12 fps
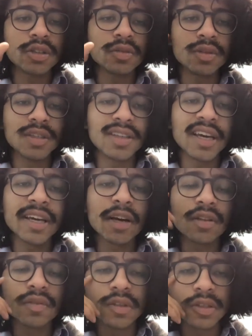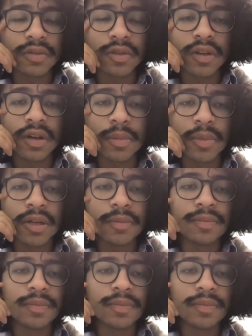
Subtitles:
and really laying out the vision for the company.